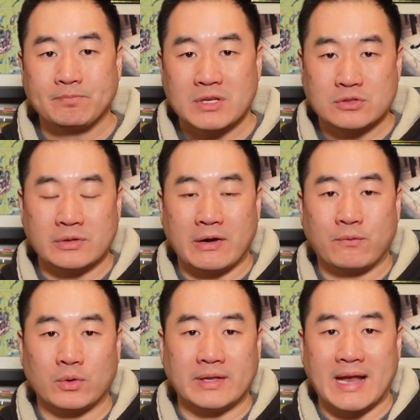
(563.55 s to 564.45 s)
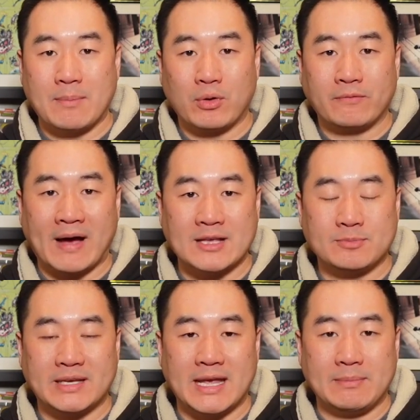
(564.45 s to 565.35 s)
So therefore the
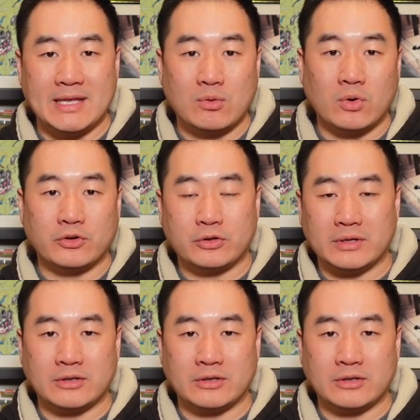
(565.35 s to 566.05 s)
9.5s became equal